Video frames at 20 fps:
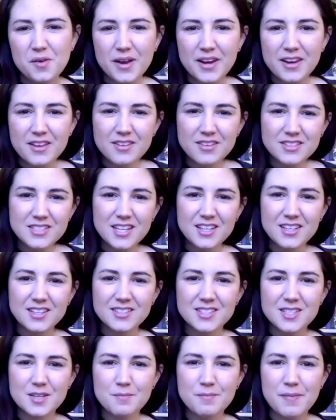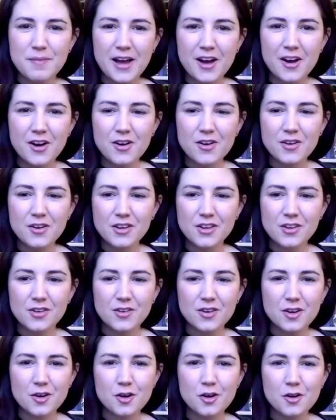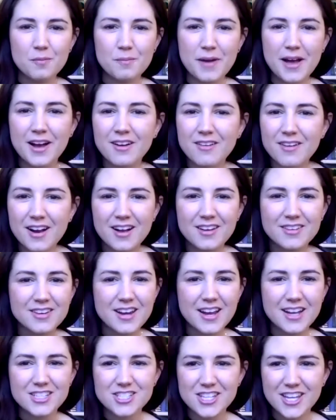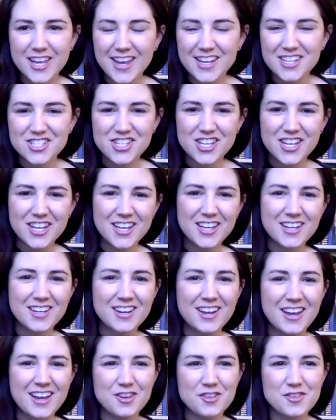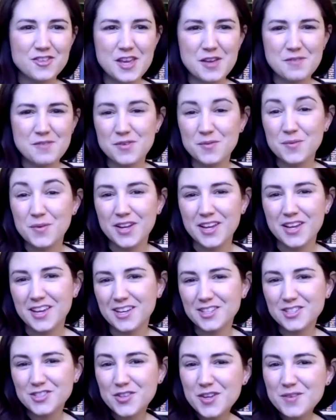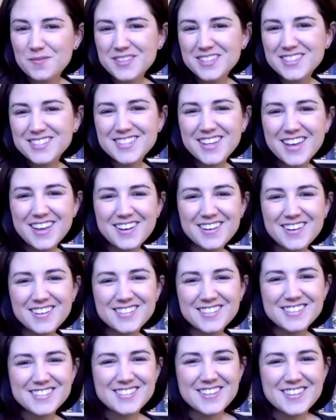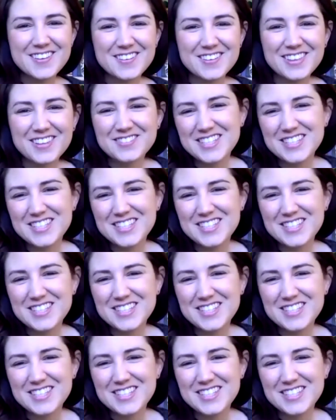don't you tell us about your background in education? I know you came from working in a treatment center, so I'd love to